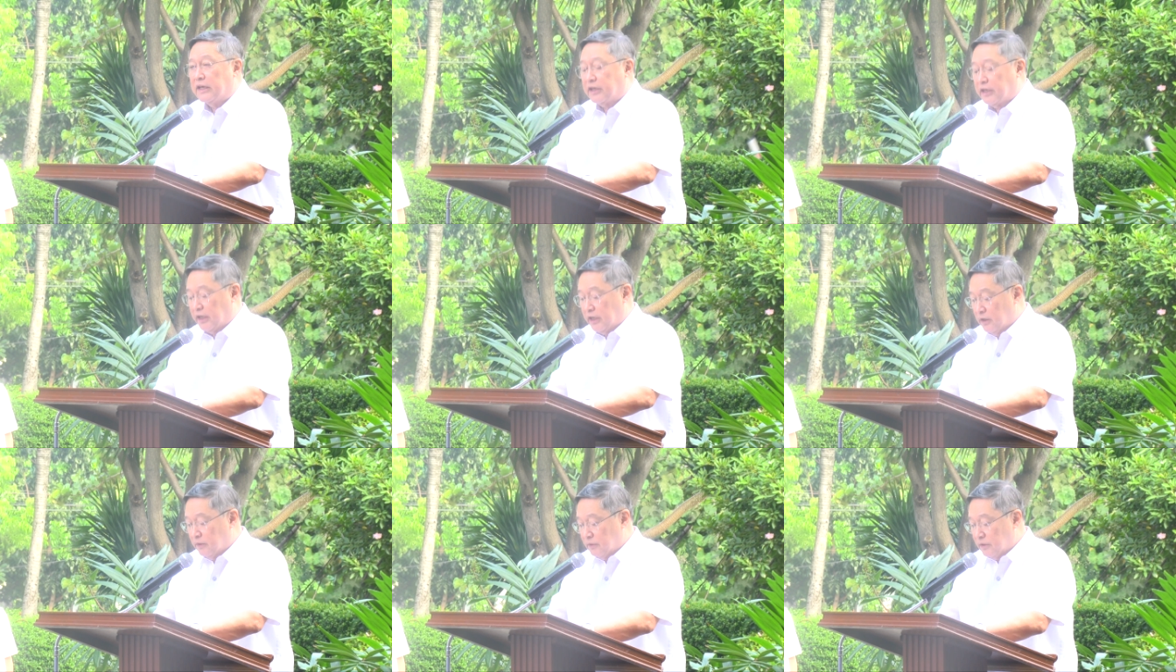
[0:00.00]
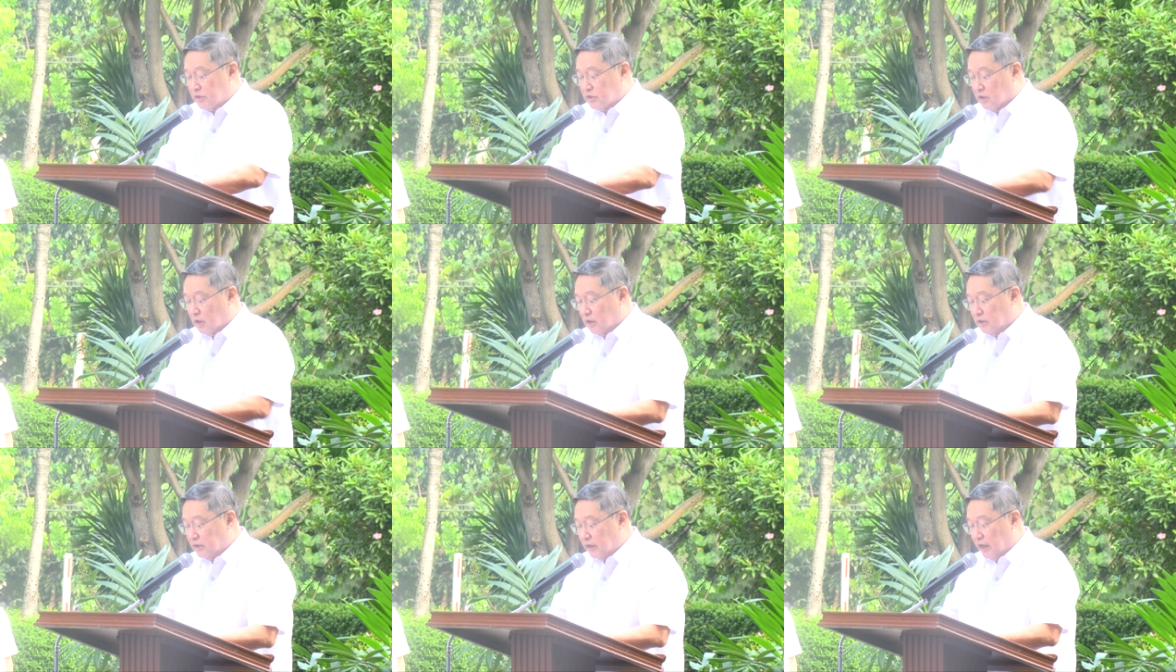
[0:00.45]
key
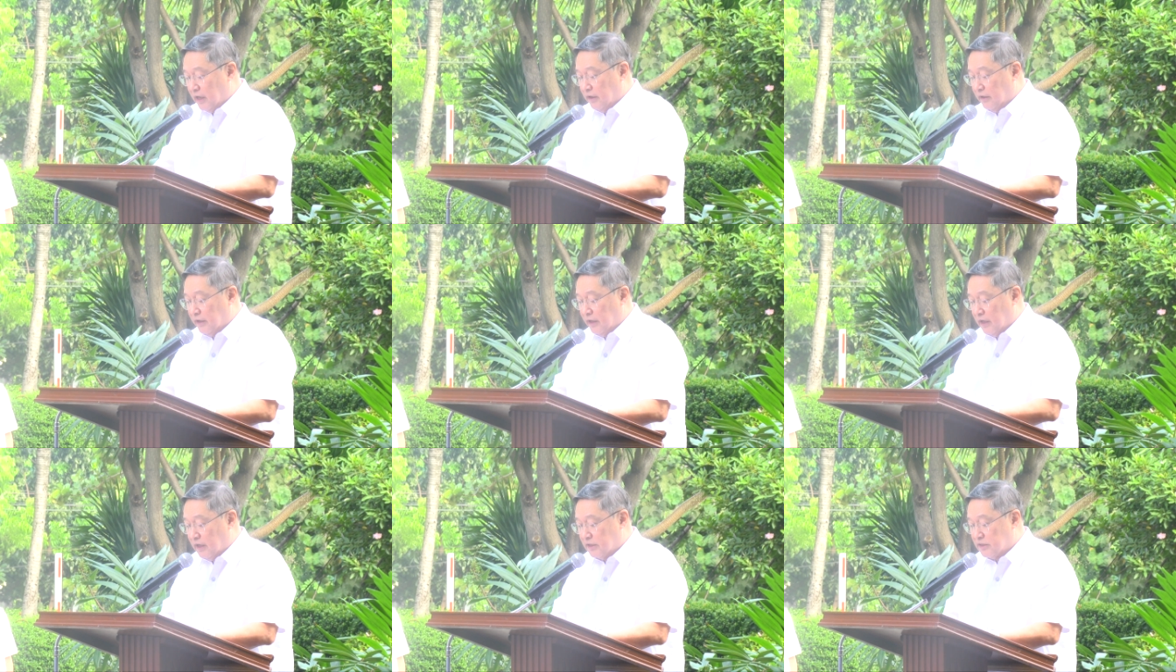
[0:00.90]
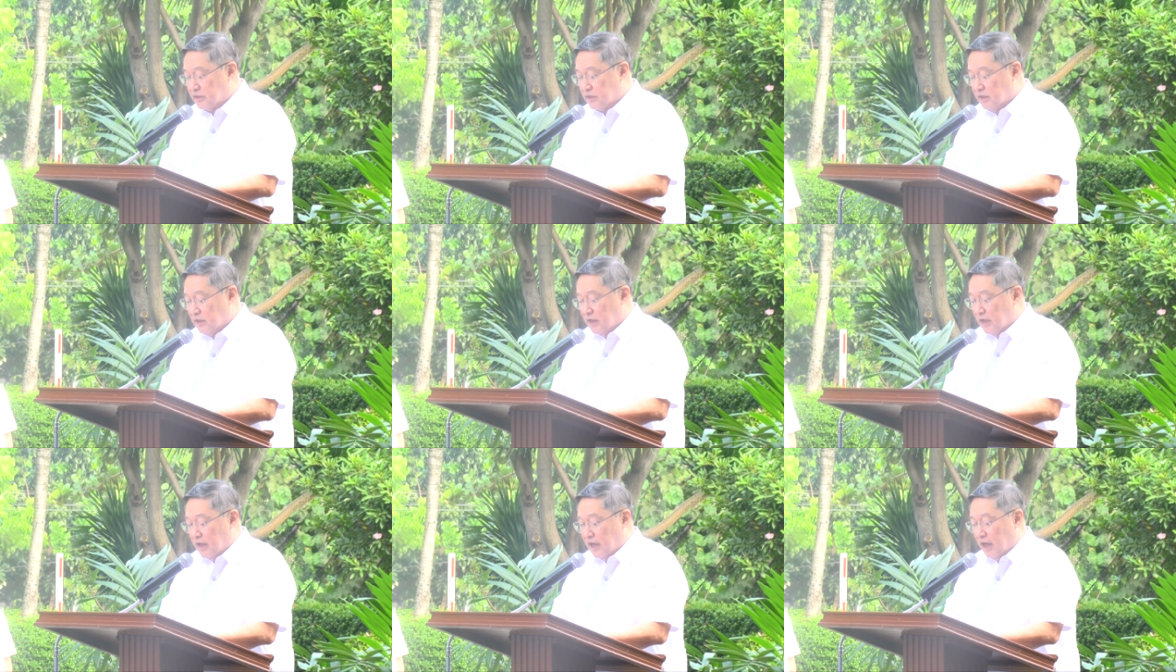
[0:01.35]
result areas,
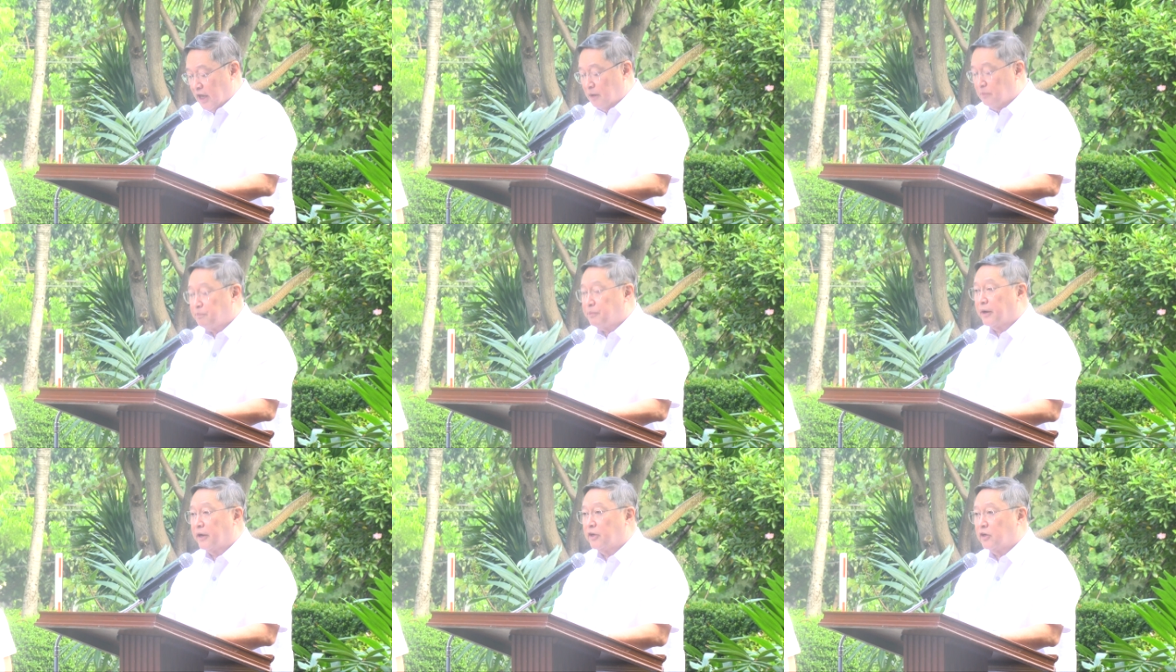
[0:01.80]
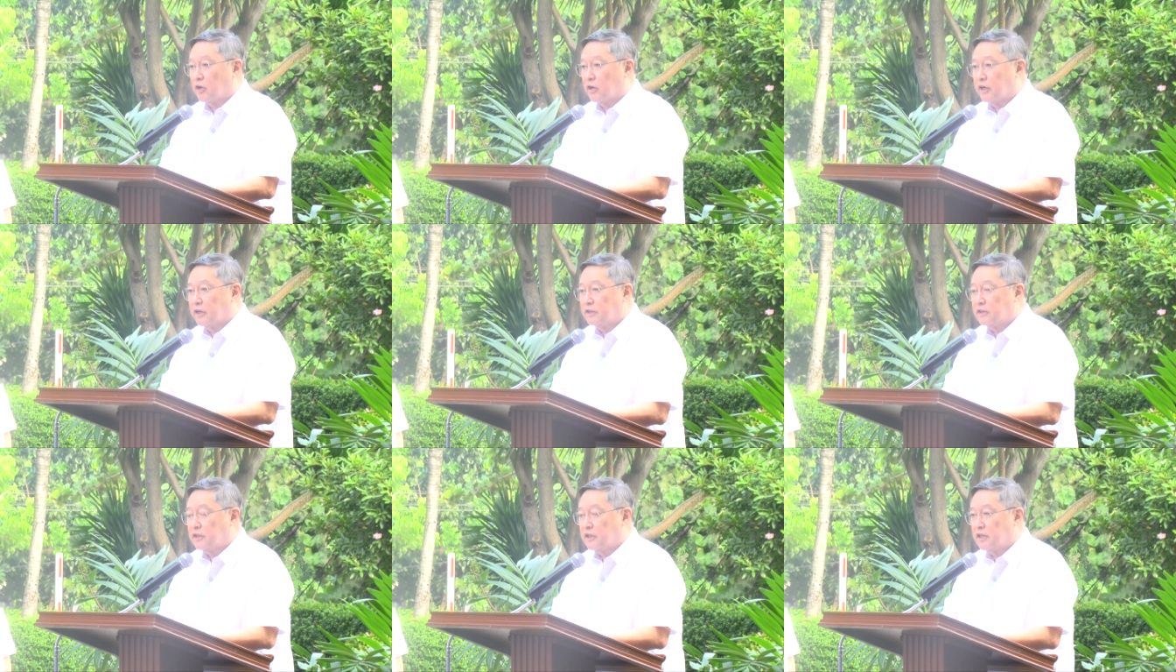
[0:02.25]
and
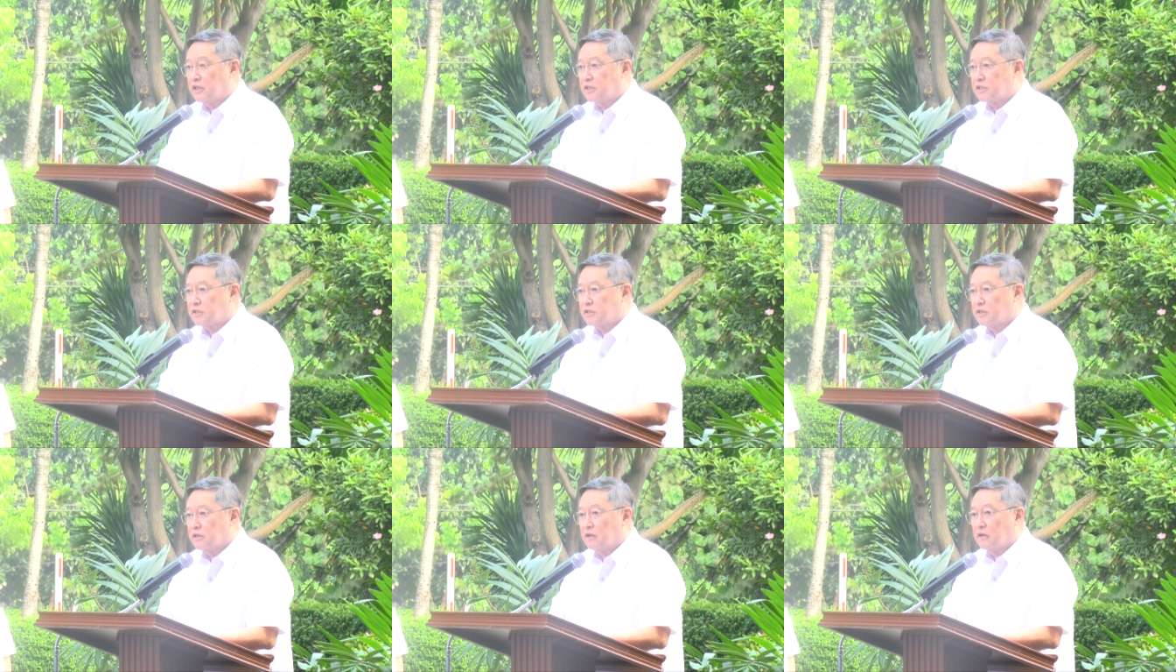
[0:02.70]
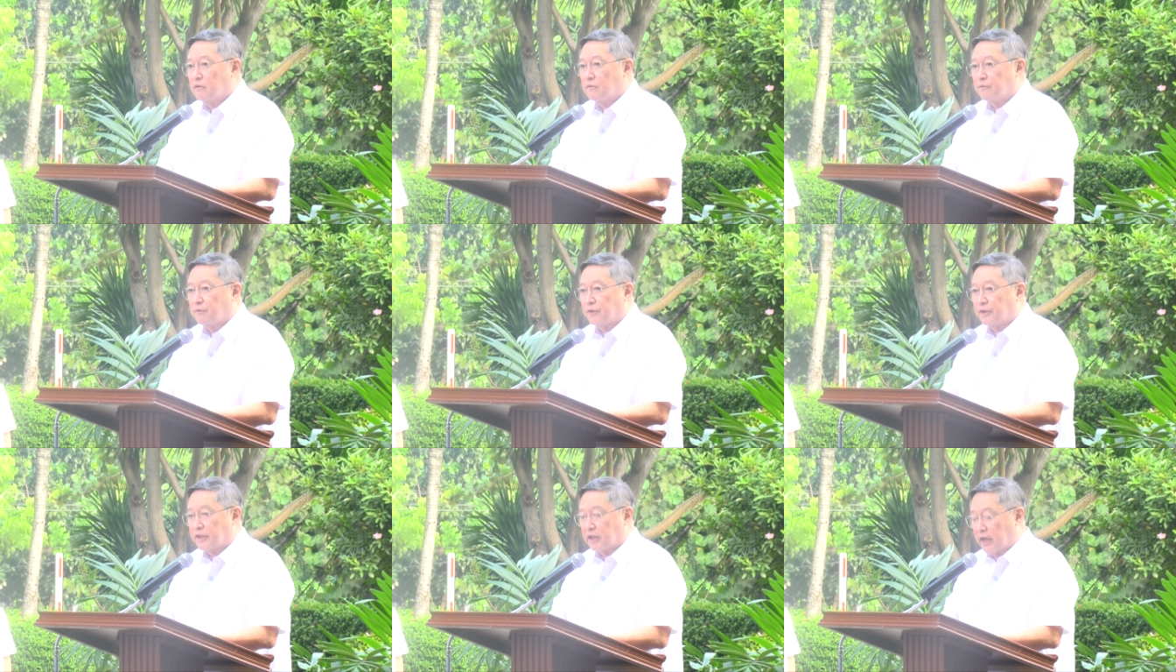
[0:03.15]
priorities
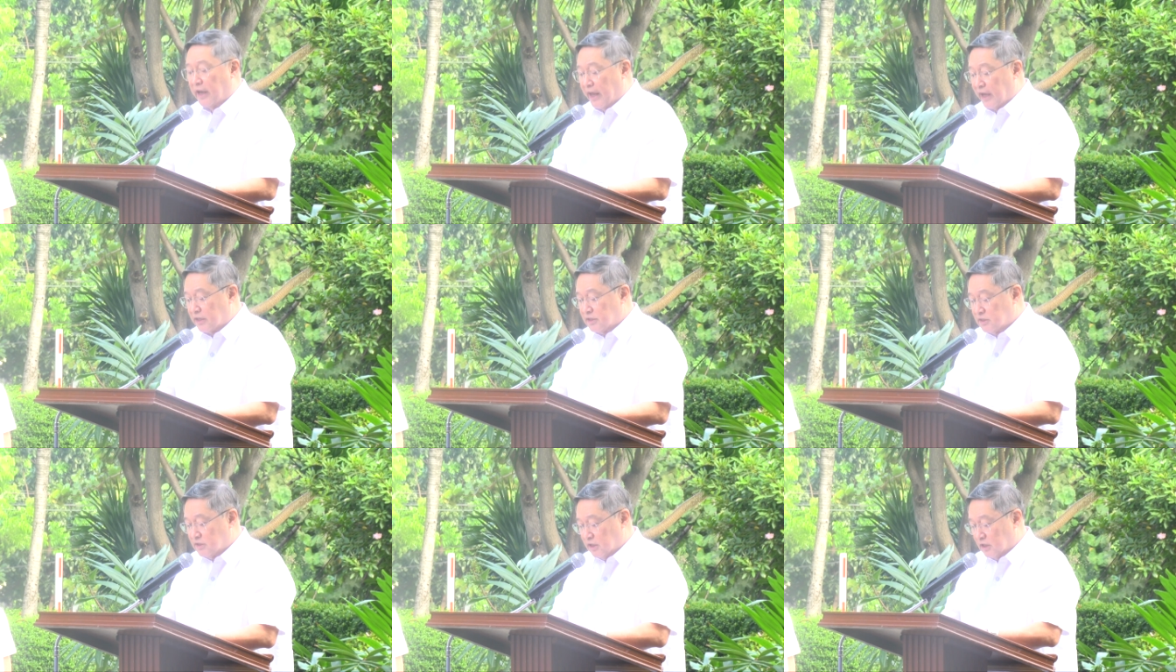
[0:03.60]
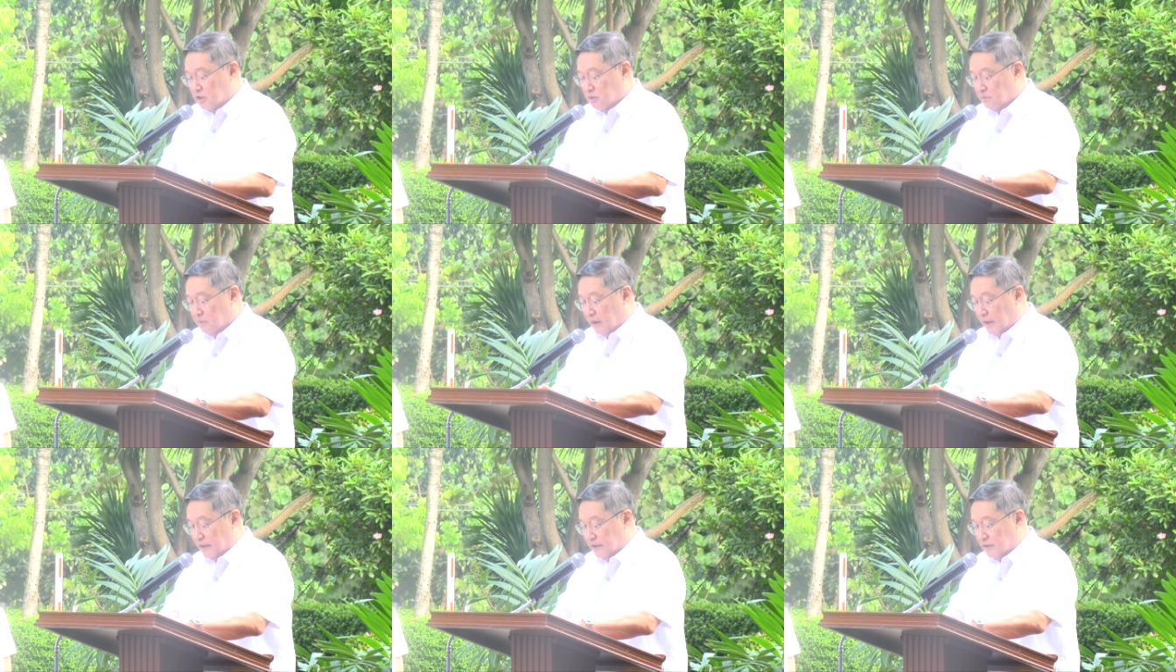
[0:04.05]
for the next 6
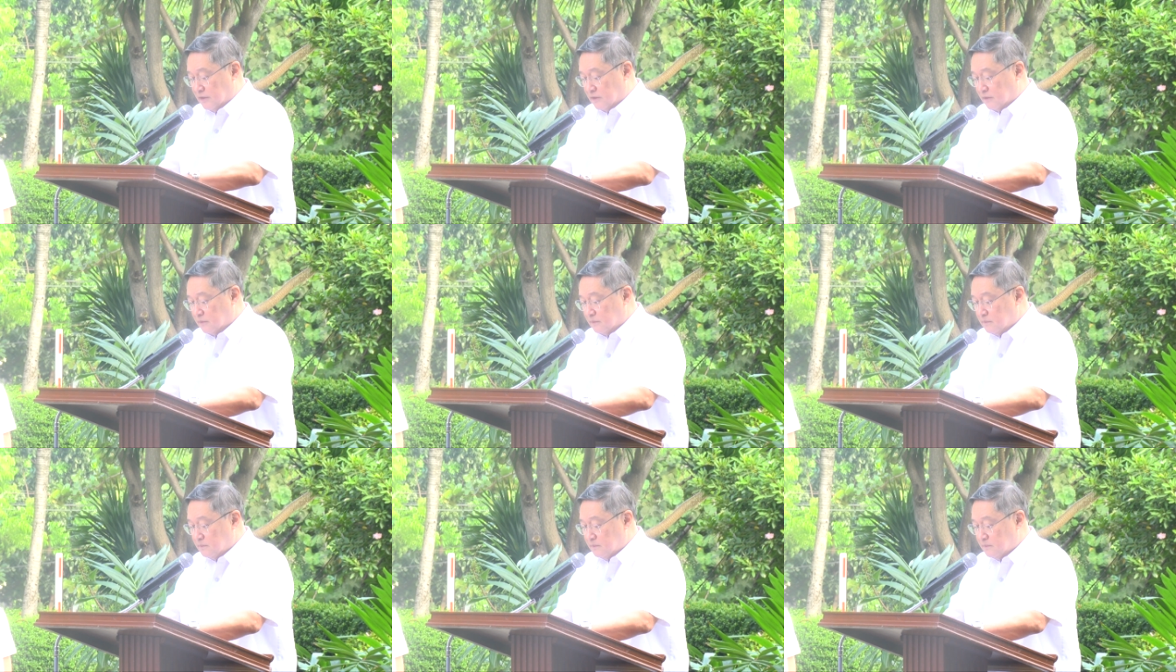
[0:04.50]
months.